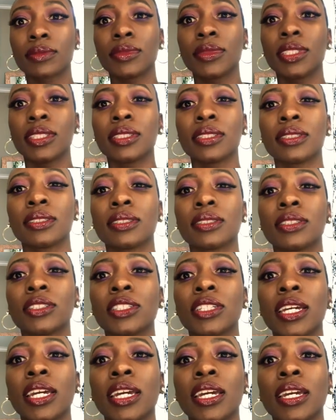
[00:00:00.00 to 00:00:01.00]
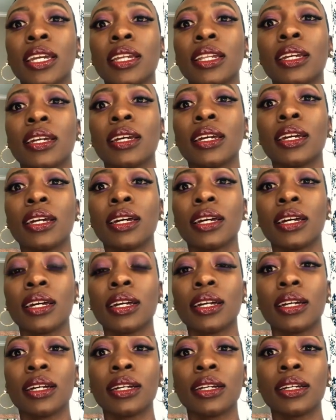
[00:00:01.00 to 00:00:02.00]
This is the shade
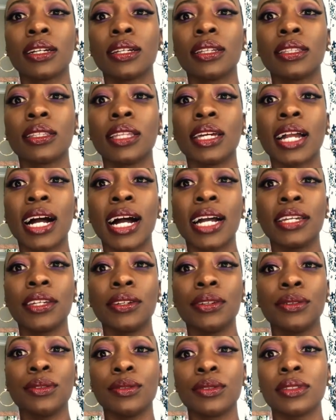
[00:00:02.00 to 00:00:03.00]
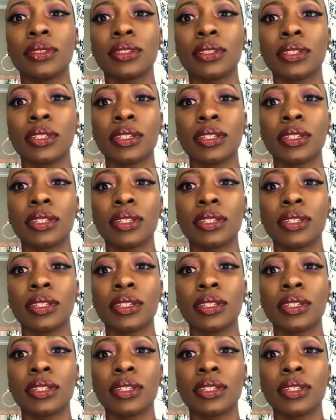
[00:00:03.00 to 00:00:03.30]
that I use.